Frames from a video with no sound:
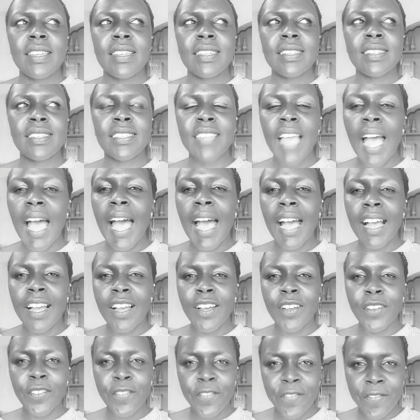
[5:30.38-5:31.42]
dark
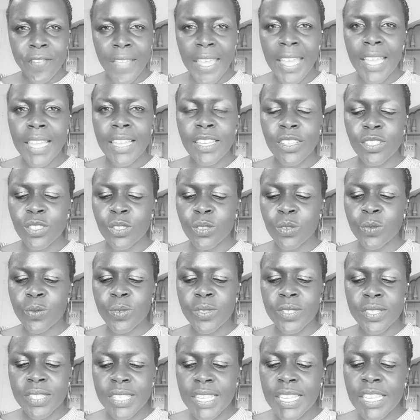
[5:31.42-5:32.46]
phase or
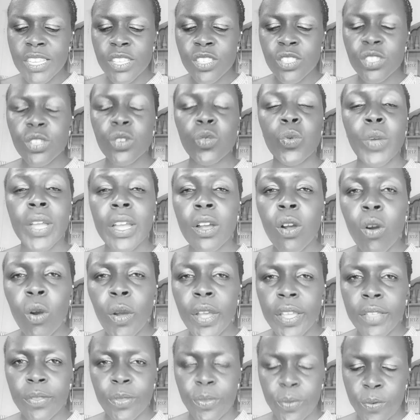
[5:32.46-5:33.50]
season we're
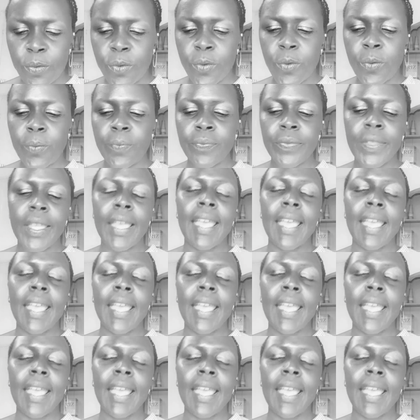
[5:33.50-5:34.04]
going through.